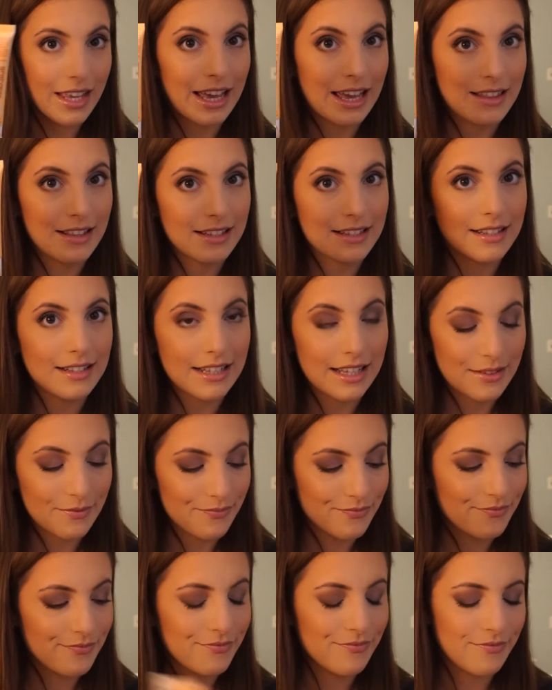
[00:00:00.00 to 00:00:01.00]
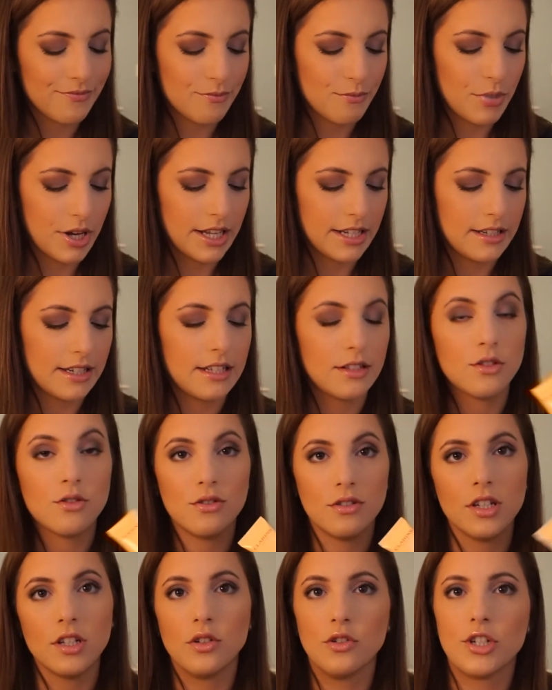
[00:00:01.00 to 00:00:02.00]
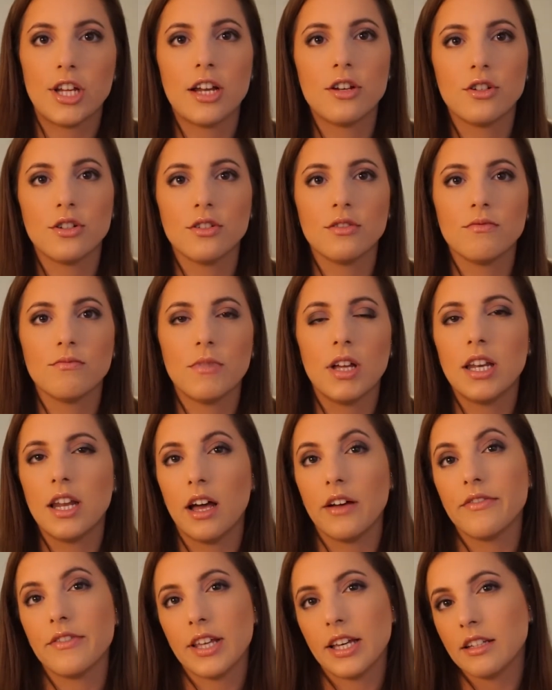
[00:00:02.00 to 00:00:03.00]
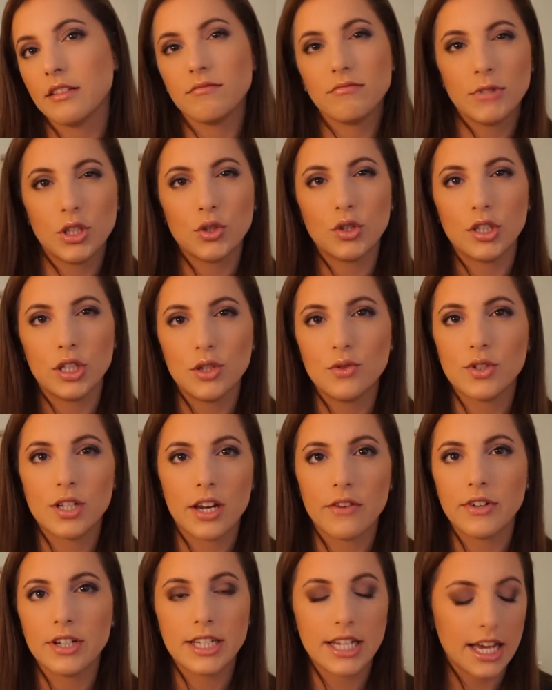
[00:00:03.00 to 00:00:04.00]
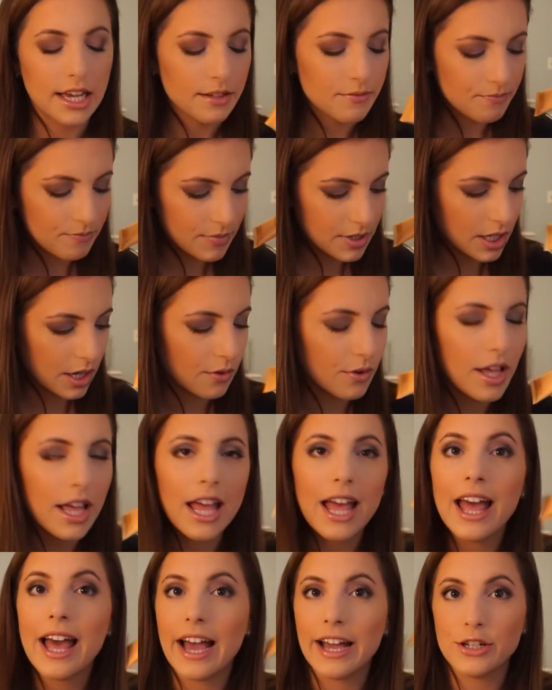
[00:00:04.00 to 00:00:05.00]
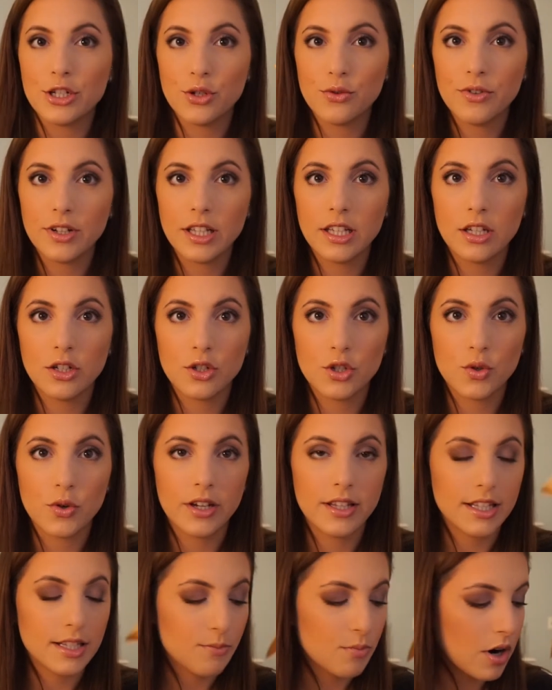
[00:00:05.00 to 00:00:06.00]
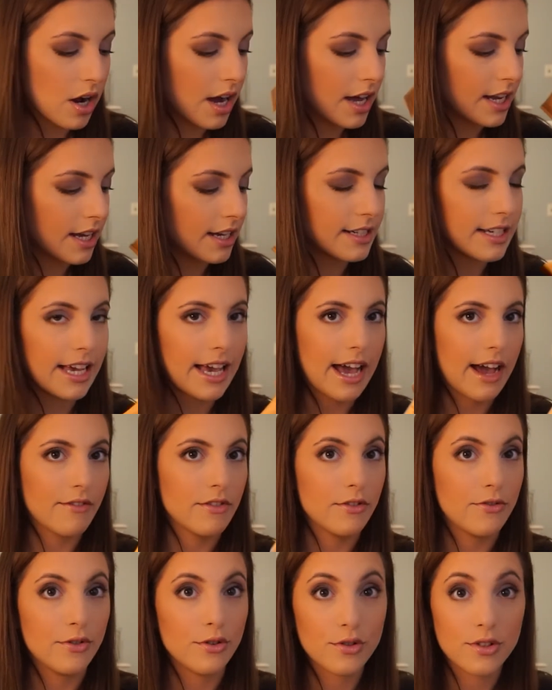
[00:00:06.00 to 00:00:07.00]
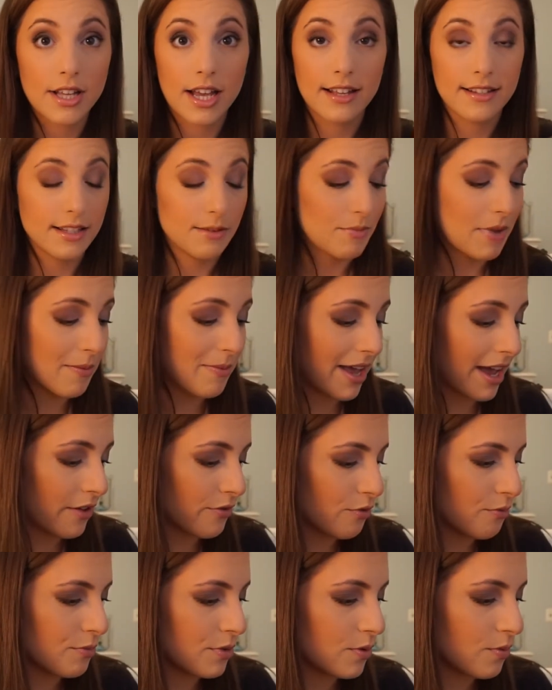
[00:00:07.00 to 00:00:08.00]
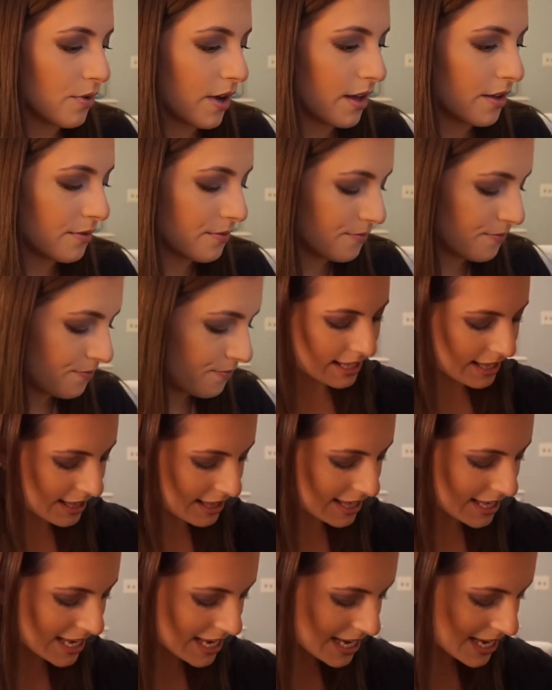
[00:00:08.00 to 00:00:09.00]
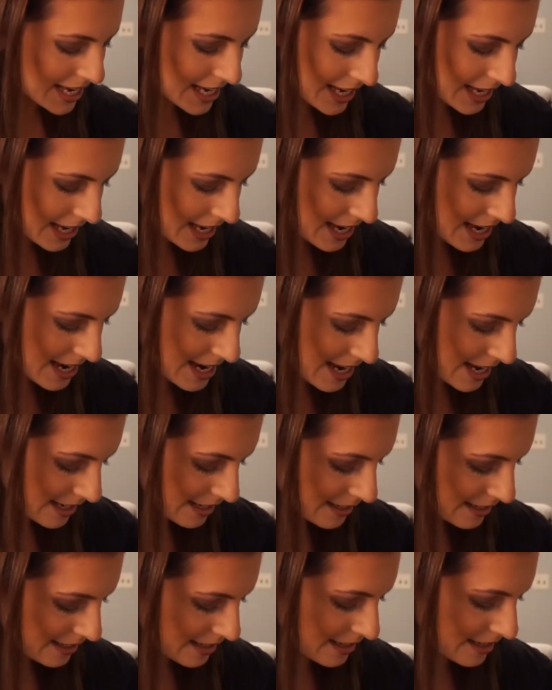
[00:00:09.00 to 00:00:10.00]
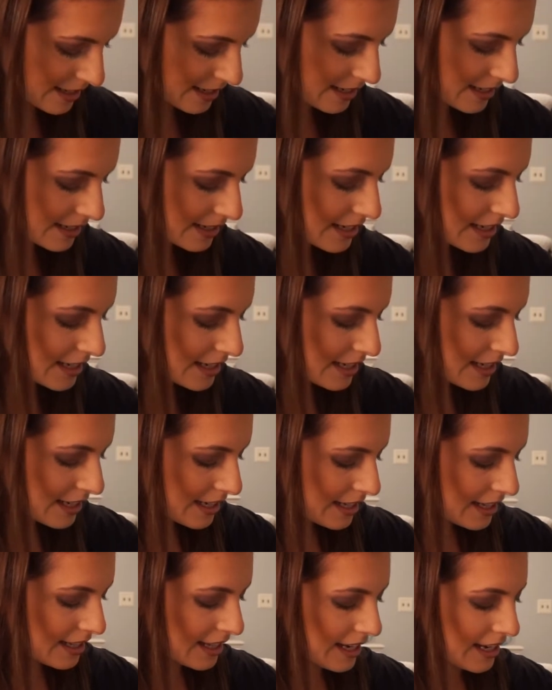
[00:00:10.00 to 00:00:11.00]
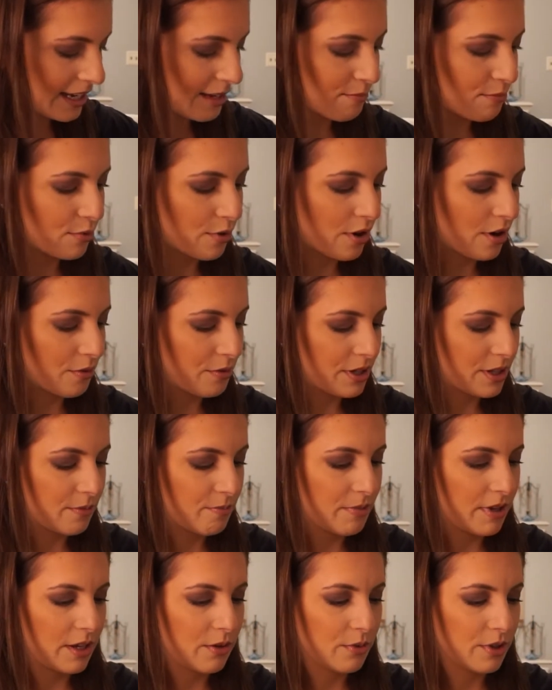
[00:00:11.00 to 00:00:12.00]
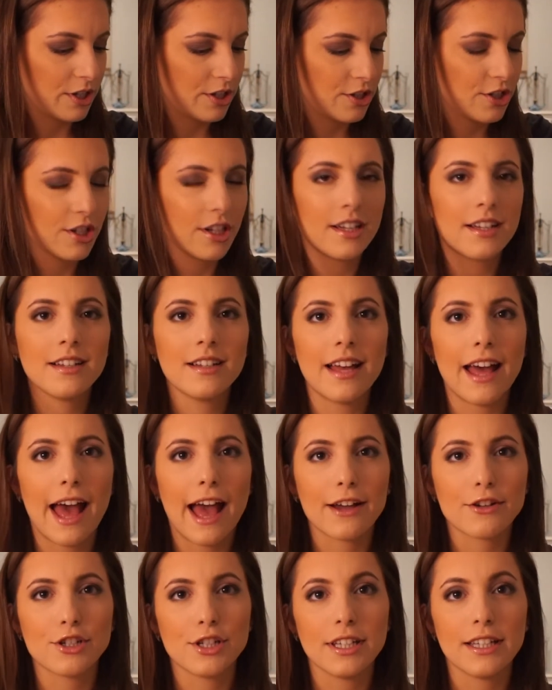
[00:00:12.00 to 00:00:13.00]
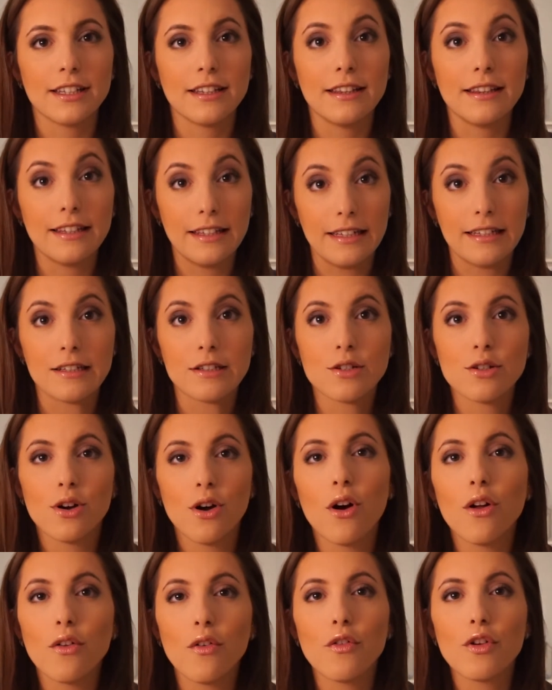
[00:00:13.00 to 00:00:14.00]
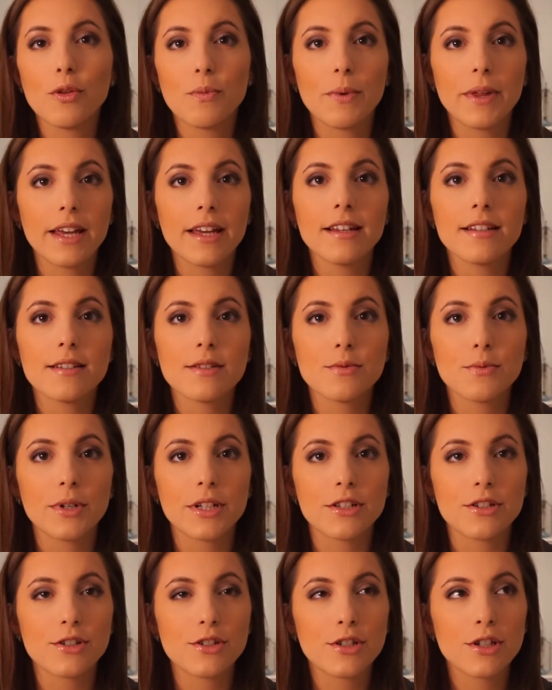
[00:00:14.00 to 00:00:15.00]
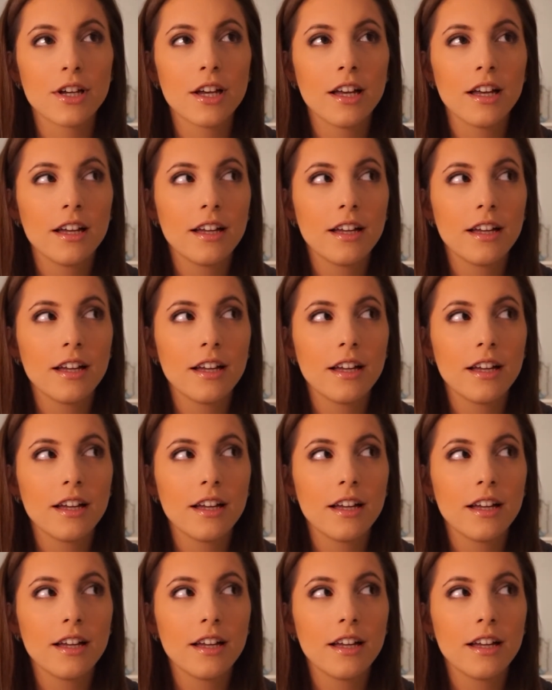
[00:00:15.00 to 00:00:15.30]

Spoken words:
and this is it. But it's still gentle enough that you could use it every day. So I do really enjoy this product. I have the full size in my bathroom as well. The next thing that I brought with me, which actually leaked all over the place, which